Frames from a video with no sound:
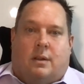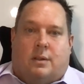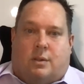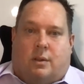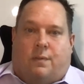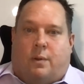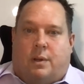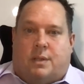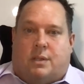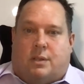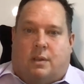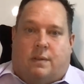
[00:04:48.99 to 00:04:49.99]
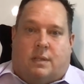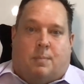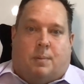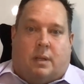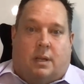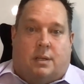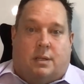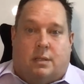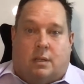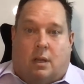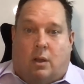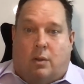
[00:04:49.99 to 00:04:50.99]
Software as a service
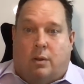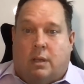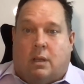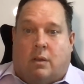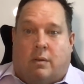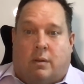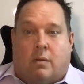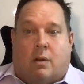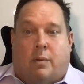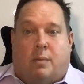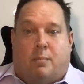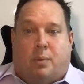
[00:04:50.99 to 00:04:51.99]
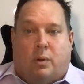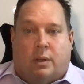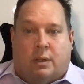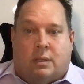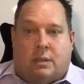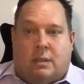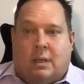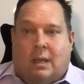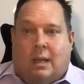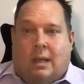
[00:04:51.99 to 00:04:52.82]
applications are only going to grow in importance.